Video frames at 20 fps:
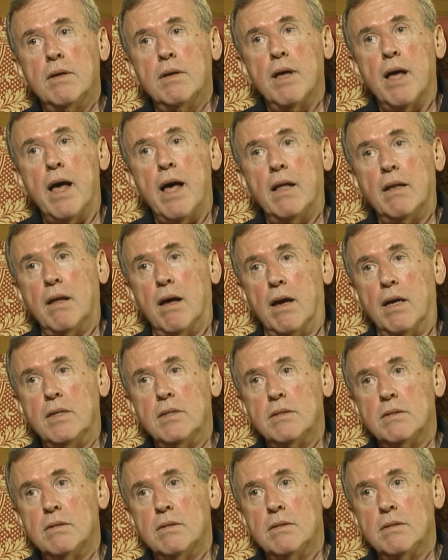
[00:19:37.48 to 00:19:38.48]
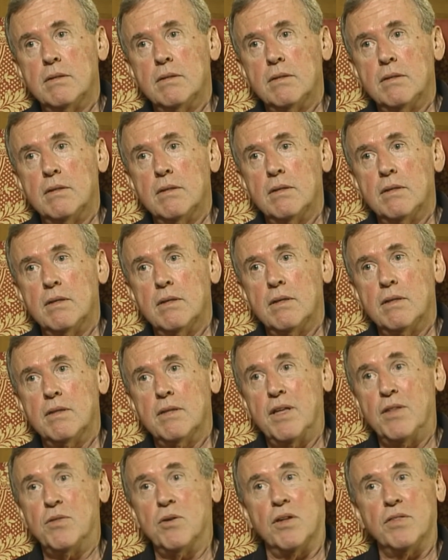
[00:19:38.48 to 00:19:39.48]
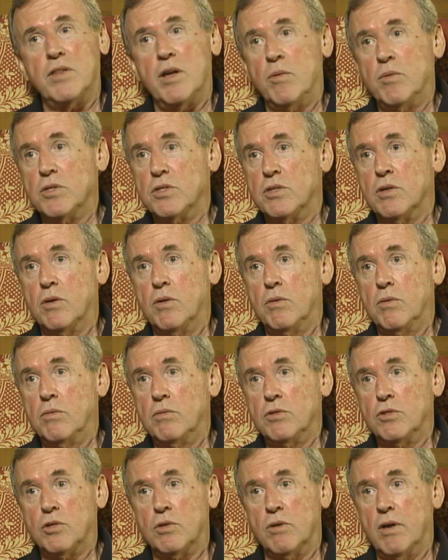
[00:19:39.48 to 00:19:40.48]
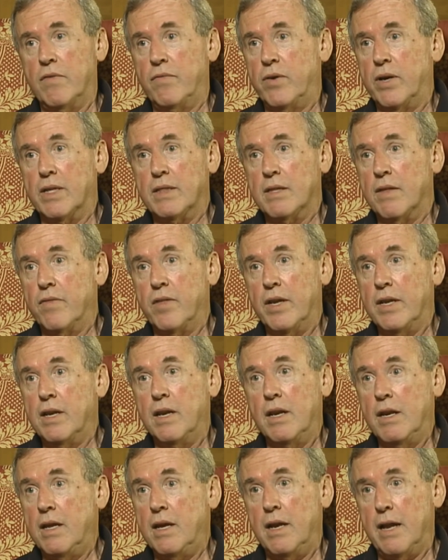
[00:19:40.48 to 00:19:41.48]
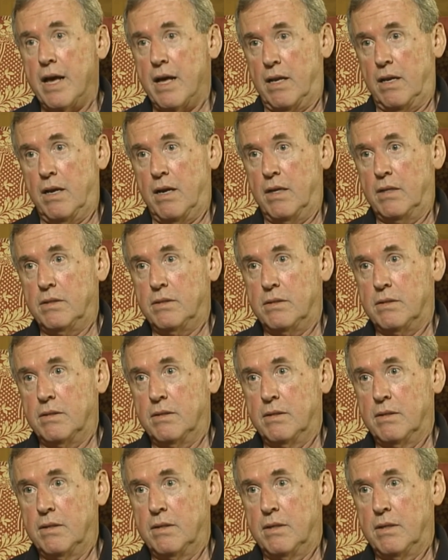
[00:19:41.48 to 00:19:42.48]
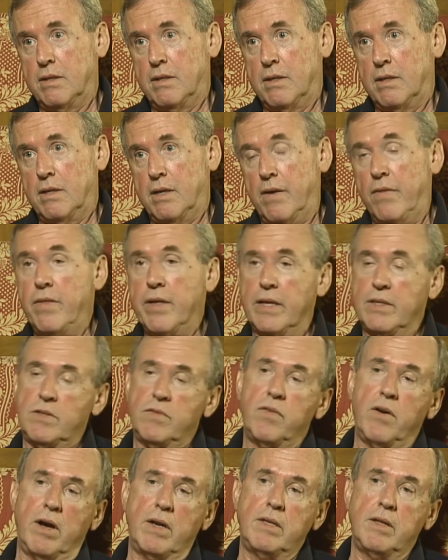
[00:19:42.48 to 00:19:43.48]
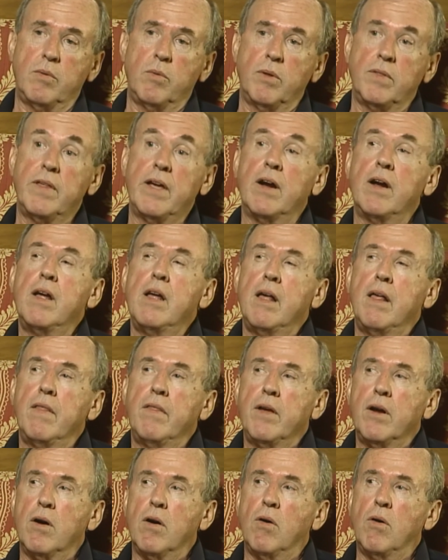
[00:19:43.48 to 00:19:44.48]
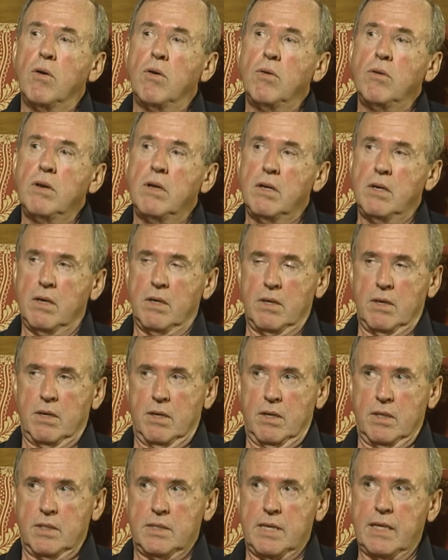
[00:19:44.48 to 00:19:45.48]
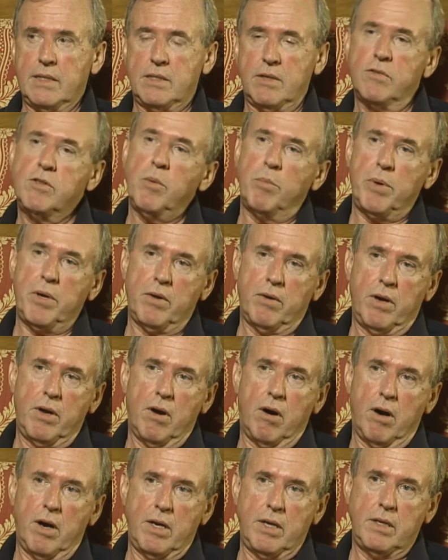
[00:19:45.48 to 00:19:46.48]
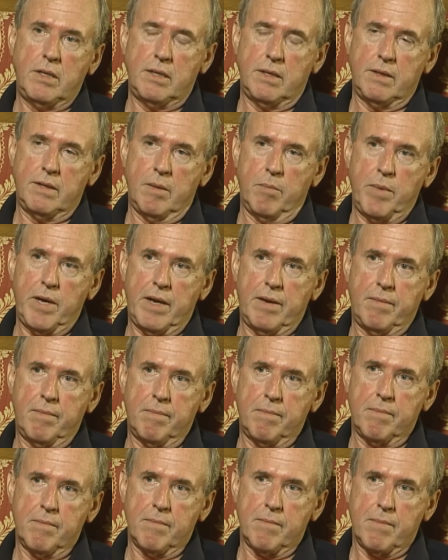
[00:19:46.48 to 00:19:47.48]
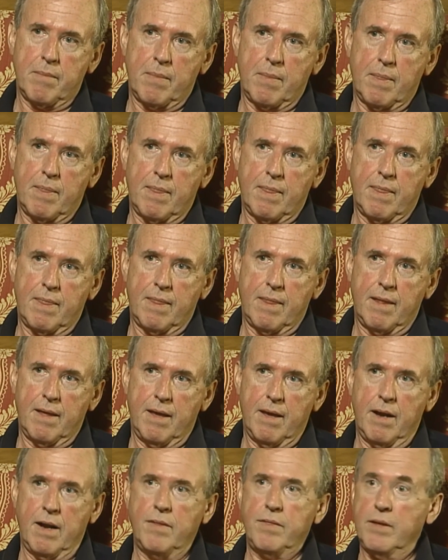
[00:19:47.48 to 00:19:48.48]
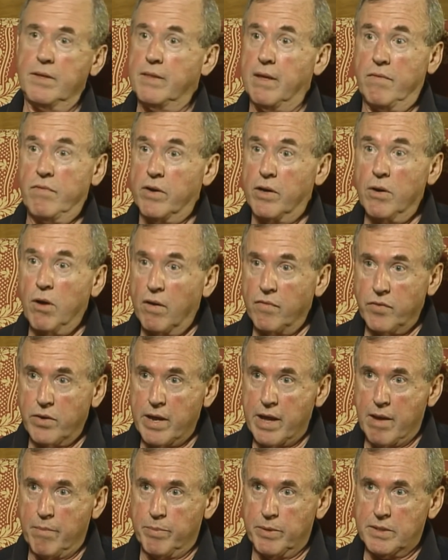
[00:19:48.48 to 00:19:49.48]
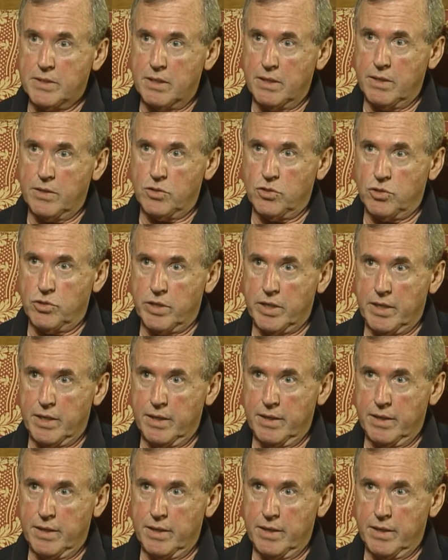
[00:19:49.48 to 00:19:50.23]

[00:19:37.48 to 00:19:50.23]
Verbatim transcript: allies. They thought they were so terrific that they didn't need allies. And that's finally what their, their own sense of superiority did them in. And I think that very often happens in history.